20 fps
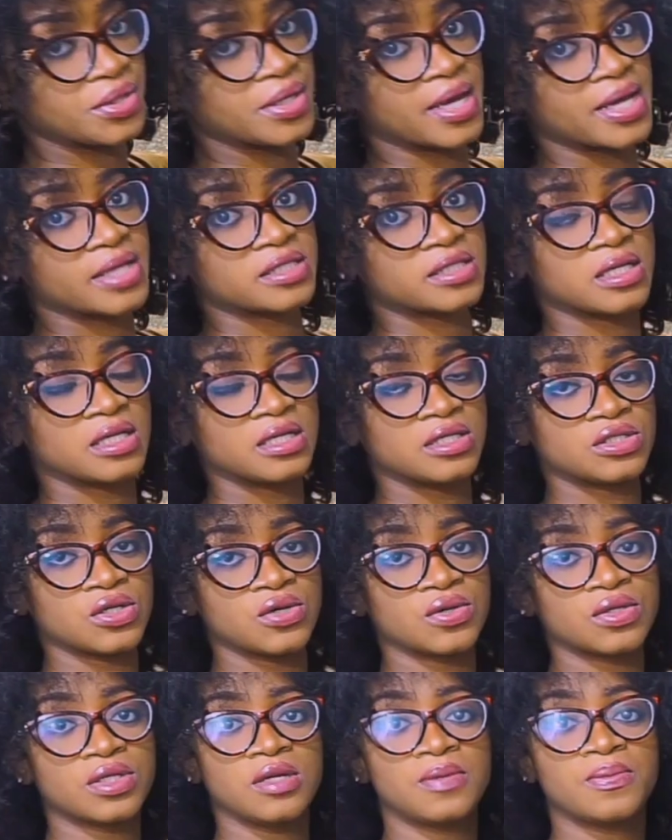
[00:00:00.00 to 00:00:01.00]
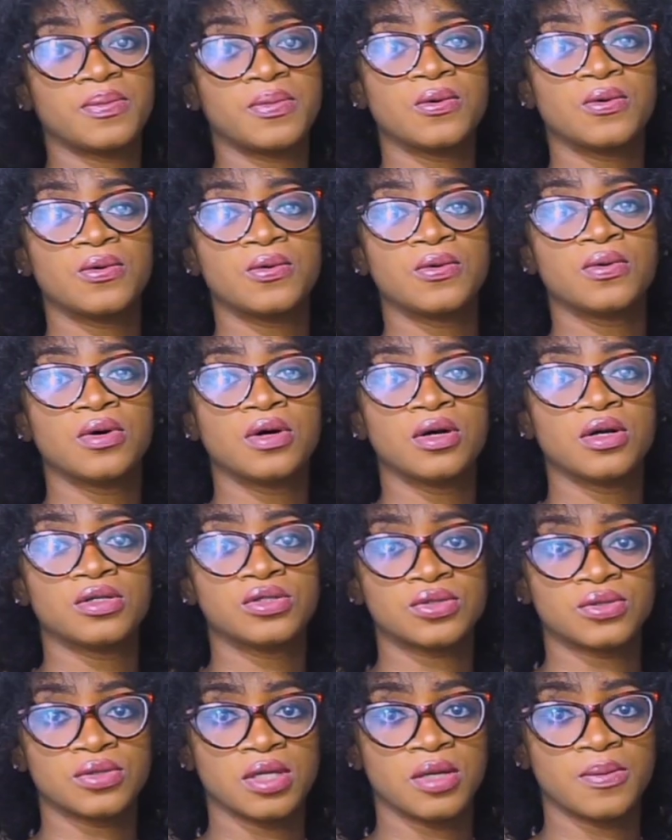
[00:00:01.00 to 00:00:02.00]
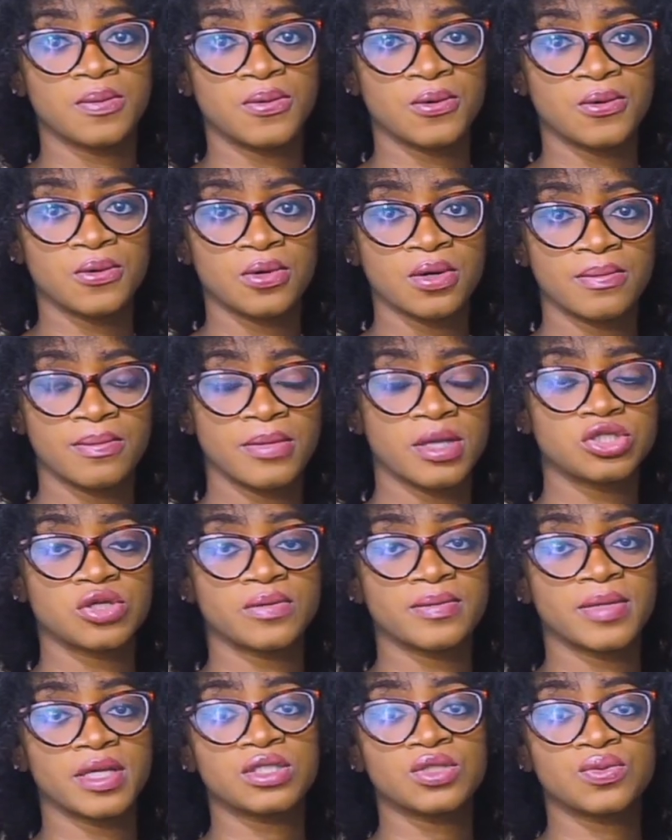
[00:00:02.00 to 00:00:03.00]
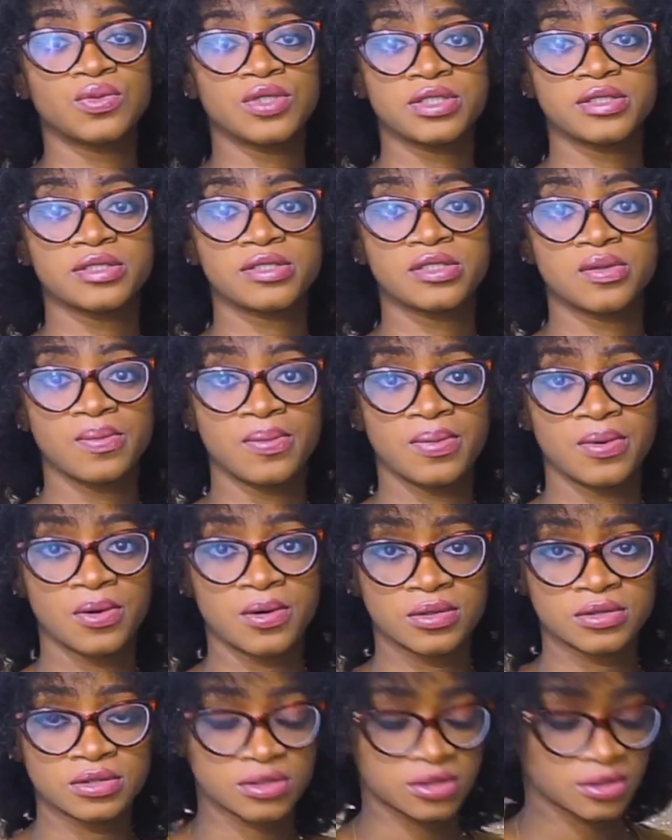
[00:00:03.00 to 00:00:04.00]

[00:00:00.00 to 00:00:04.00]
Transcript: get is your nipple to nipple measurement, which is the bust